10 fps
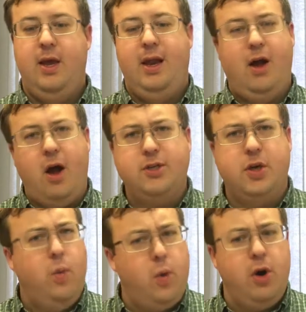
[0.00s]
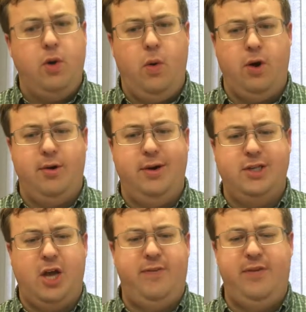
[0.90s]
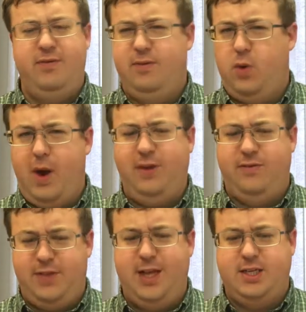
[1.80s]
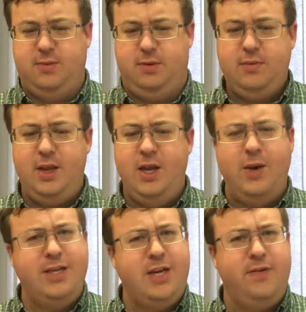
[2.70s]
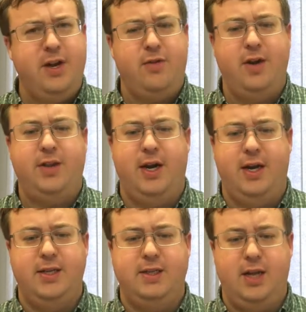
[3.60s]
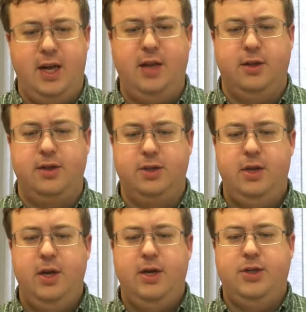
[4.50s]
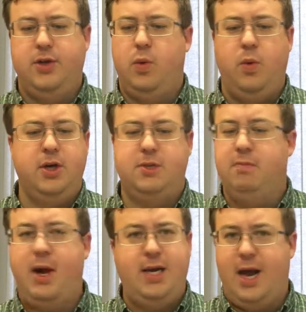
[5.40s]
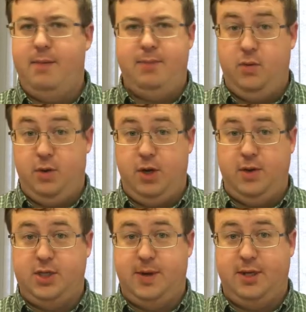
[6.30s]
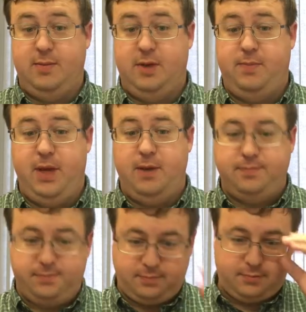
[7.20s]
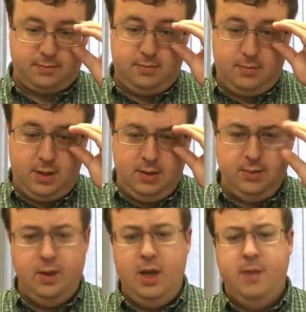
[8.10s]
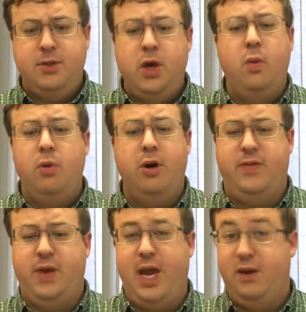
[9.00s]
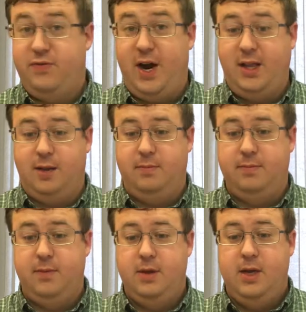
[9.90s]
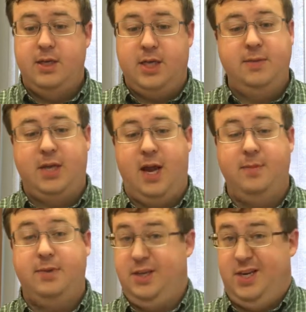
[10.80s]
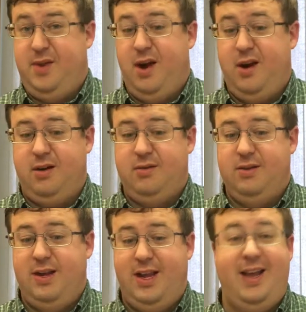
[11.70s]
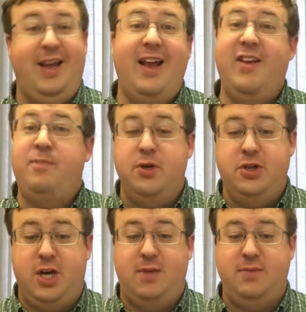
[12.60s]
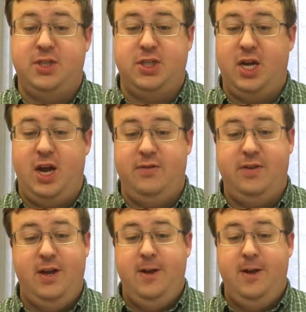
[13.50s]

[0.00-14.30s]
Now, also, word order is often quite flexible and quite different in Greek than it is in English, so the words might not be where you expect them to be. But don't worry if you can't find them. Sometimes it can be hard. And if push comes to shove,